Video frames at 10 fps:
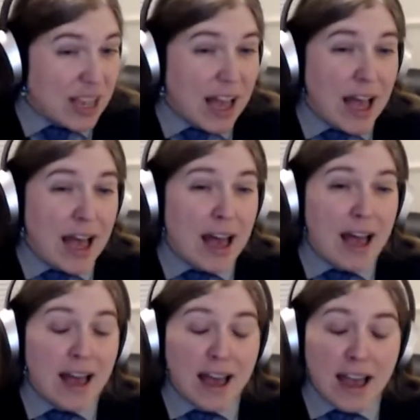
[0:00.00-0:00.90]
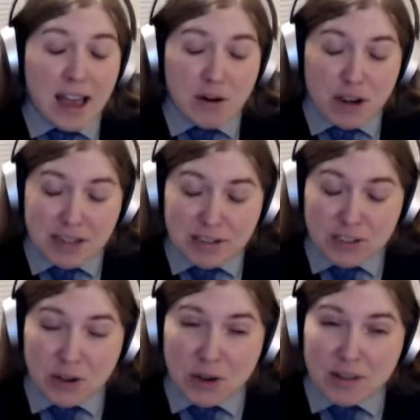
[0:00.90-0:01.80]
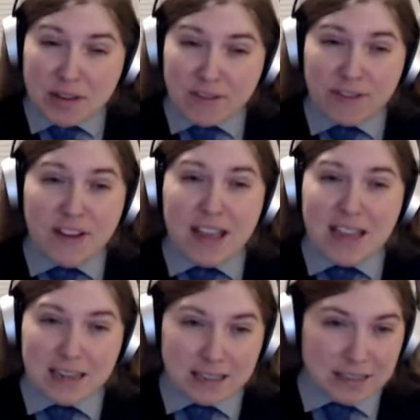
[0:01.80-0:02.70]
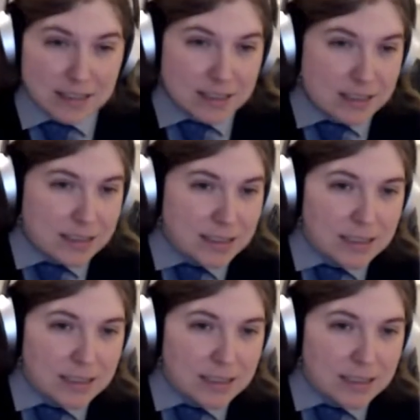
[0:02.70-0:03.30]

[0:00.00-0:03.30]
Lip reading: sirens or the fates.